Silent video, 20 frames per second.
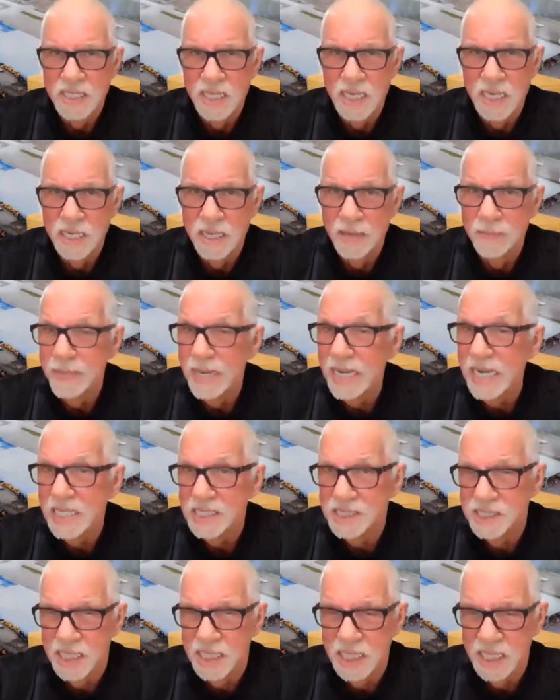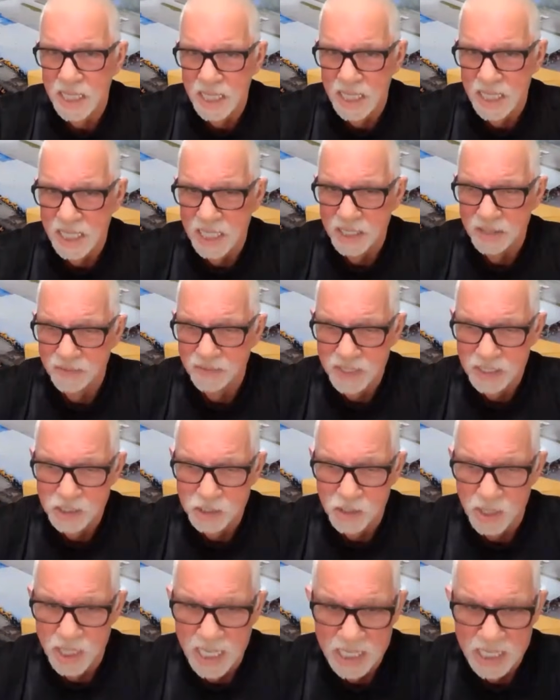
an amazing individual,